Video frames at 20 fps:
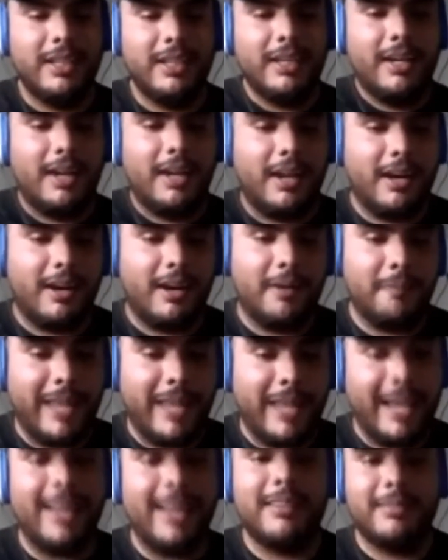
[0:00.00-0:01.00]

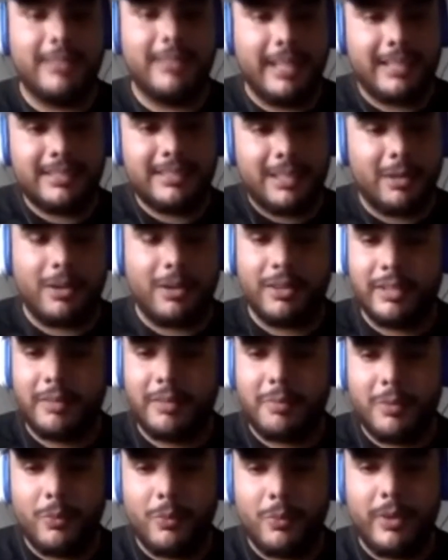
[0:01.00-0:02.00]
And that's how long they've
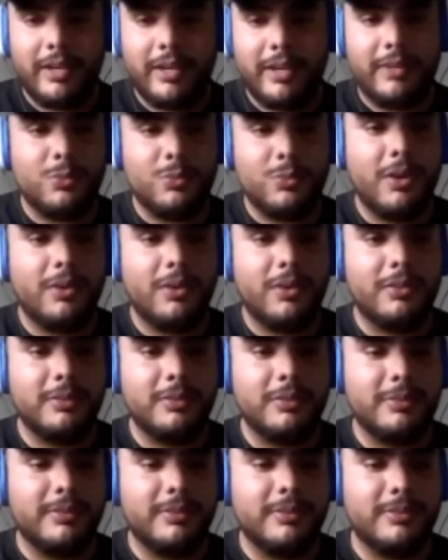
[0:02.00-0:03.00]
been waiting as well.
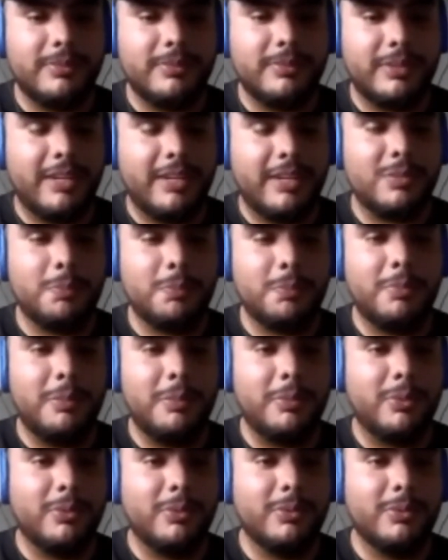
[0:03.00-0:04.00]
We got some
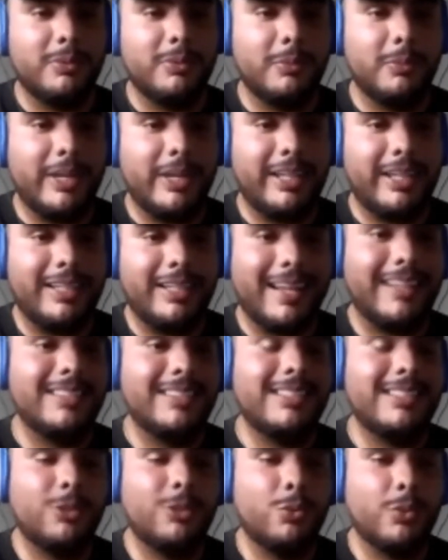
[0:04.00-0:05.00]
people waiting
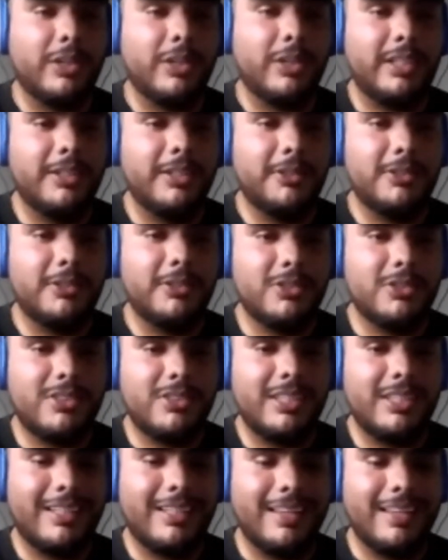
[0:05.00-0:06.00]
19, 20 years to
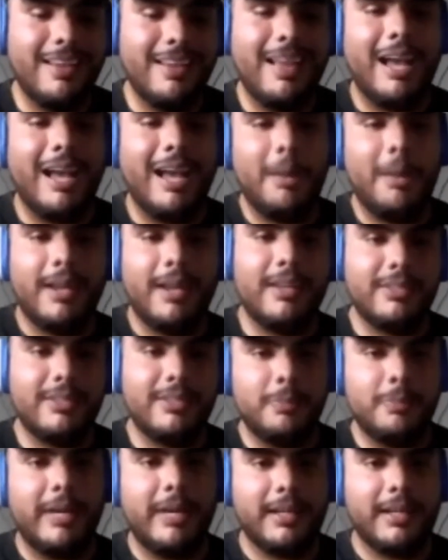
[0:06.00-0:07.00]
see MLS
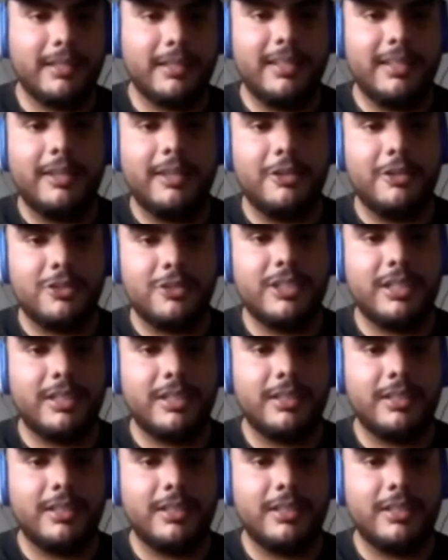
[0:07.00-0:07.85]
back in their city.